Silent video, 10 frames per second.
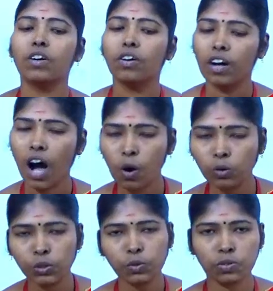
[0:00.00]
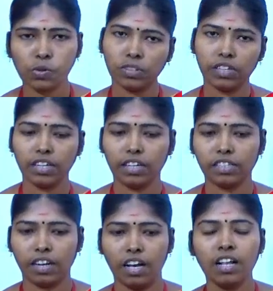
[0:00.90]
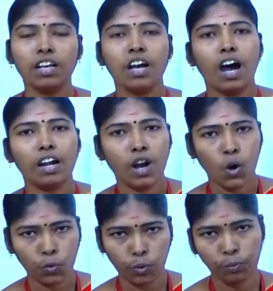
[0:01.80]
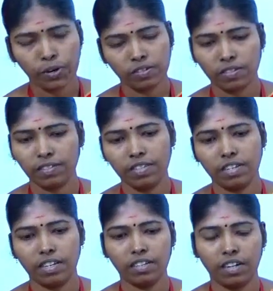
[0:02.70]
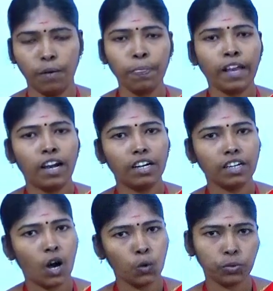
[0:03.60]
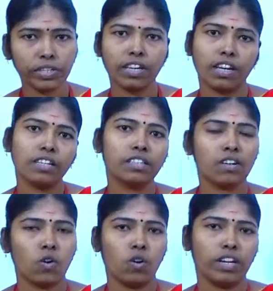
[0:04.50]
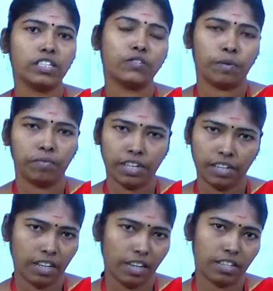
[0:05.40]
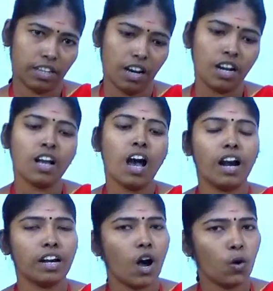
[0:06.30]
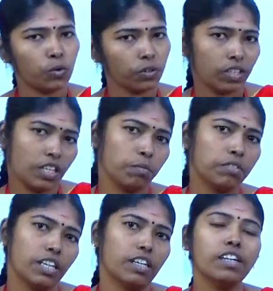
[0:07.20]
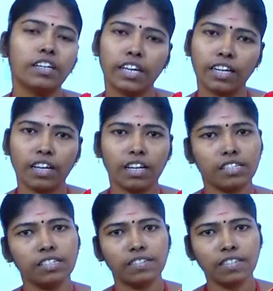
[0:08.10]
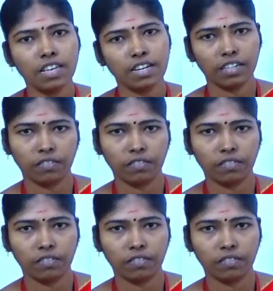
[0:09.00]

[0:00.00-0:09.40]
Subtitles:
how to store the data and how to process the data and how to gain the knowledge from that data and how to keep the data in secret